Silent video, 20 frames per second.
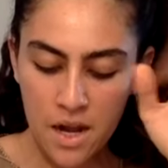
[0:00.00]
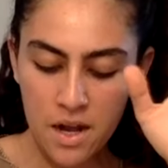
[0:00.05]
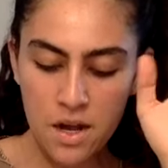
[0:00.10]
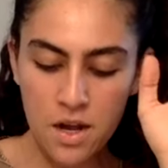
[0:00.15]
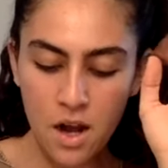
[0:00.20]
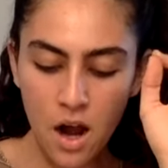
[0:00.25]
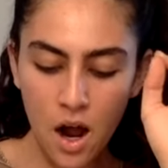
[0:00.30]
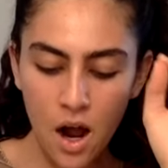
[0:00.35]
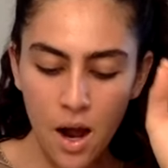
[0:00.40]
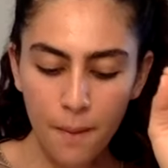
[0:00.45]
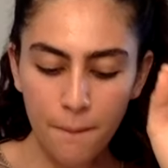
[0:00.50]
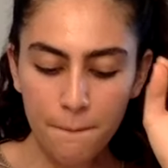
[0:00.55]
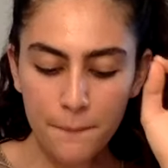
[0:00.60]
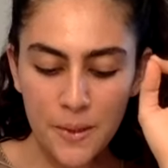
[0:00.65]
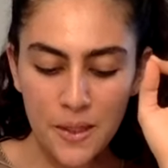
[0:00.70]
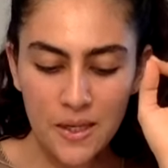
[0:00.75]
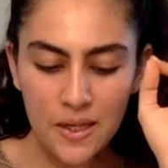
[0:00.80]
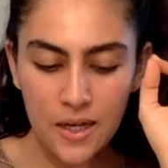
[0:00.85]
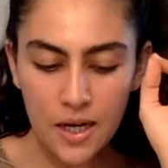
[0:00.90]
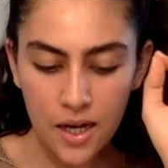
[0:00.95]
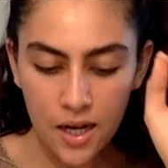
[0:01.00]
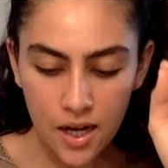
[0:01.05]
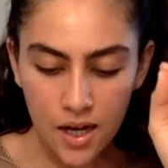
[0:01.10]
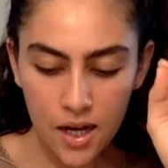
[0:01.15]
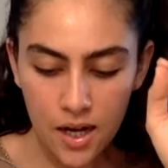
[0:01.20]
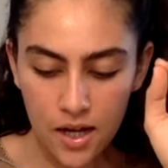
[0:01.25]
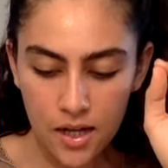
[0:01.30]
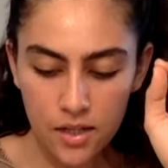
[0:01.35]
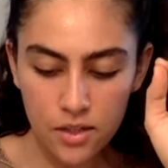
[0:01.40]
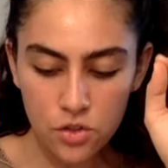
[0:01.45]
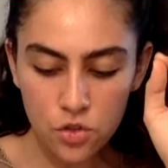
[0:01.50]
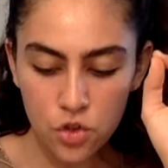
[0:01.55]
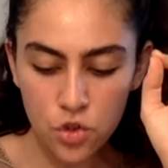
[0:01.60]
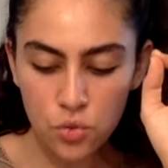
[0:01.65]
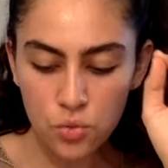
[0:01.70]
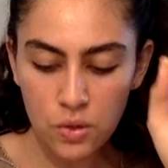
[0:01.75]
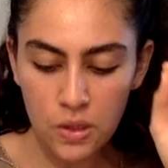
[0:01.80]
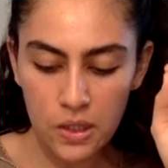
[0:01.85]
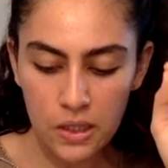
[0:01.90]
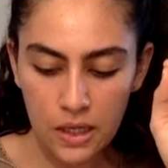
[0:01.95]
not because
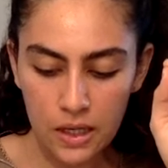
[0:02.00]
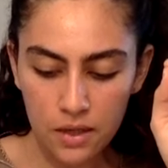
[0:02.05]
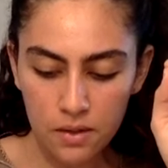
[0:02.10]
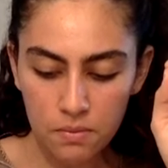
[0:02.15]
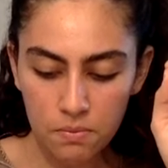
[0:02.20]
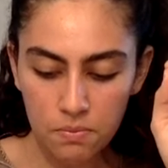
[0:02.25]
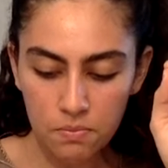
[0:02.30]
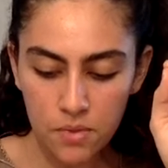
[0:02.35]
you need it,